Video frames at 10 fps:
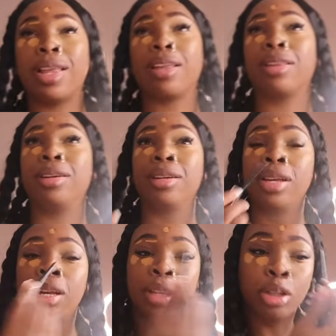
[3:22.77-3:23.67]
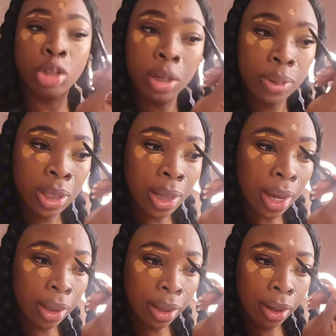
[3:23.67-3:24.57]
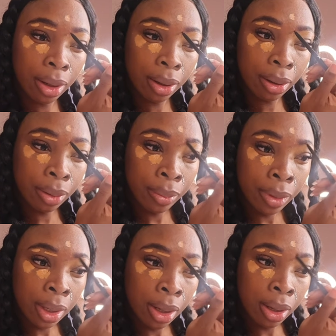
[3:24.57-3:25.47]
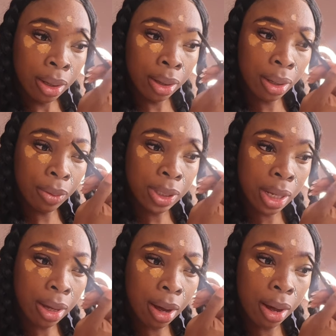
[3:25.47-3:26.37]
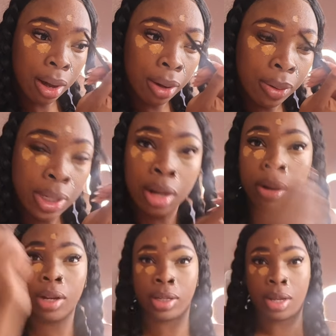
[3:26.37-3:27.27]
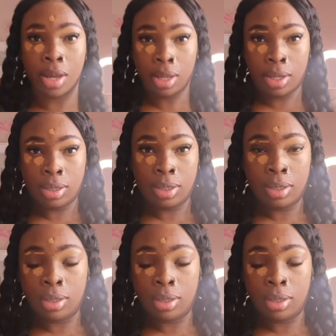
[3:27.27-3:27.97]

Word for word: and like the the trips to like the the what's that called? What's the girl that's feeling like this?